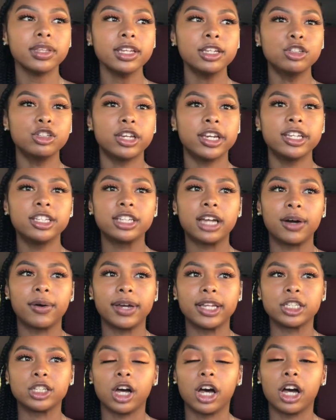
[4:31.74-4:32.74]
change how
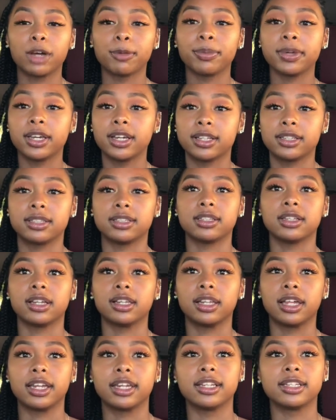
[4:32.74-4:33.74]
I talk, because a
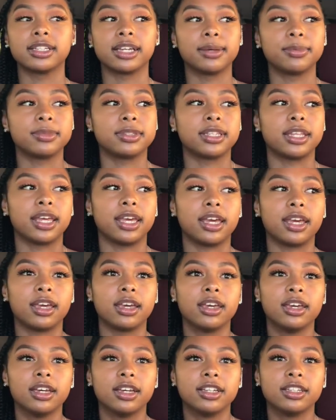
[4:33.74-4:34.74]
lot of times they
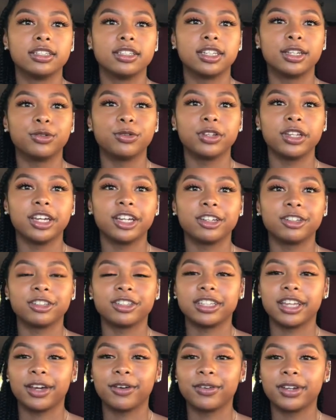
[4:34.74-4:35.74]
didn't really
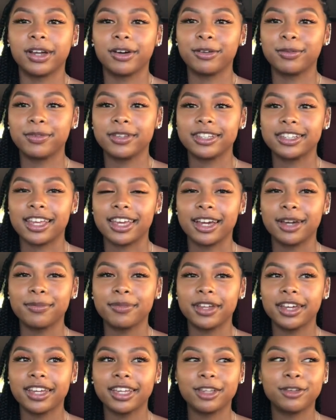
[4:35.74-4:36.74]
understand what I would be saying. I'd be
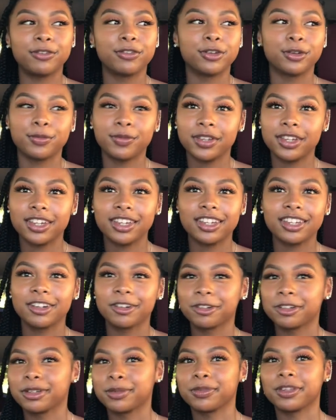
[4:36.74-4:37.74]
like, you feel me,
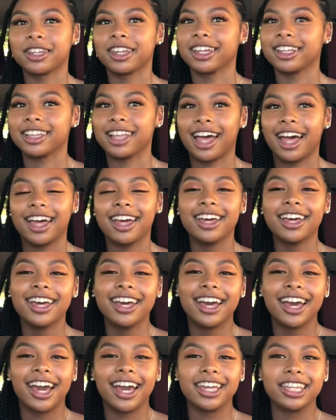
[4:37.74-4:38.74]
or something like that,
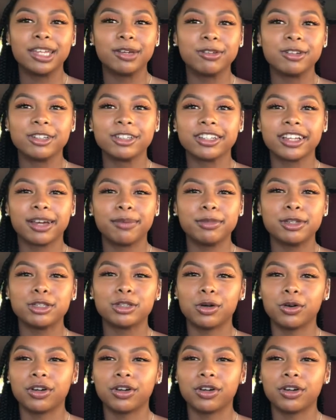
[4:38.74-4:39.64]
and they would just look at me so